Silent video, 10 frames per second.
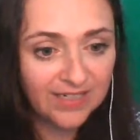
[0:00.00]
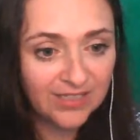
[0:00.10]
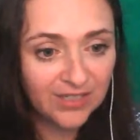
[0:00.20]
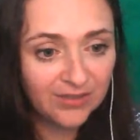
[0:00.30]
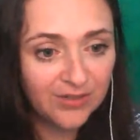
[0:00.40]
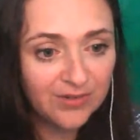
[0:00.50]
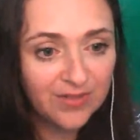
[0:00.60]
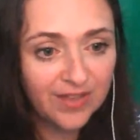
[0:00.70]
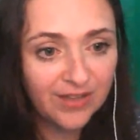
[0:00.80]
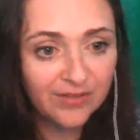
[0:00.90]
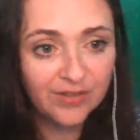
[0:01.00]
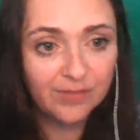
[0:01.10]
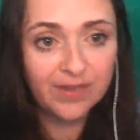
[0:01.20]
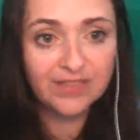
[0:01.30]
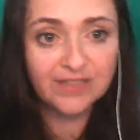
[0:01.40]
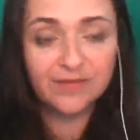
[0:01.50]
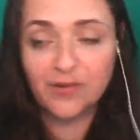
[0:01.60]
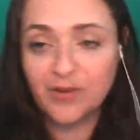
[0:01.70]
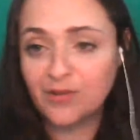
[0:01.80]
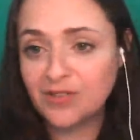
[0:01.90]
I need to go too. Thank you so much
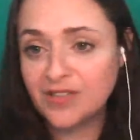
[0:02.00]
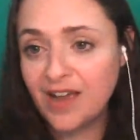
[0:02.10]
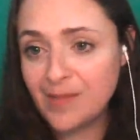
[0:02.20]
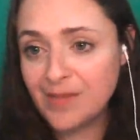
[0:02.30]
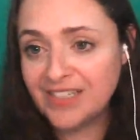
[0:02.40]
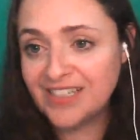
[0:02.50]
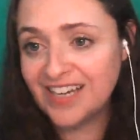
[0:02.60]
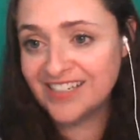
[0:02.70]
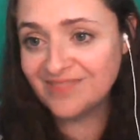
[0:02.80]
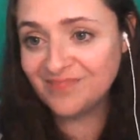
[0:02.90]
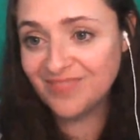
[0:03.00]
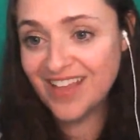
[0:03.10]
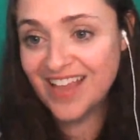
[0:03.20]
for your time and attention.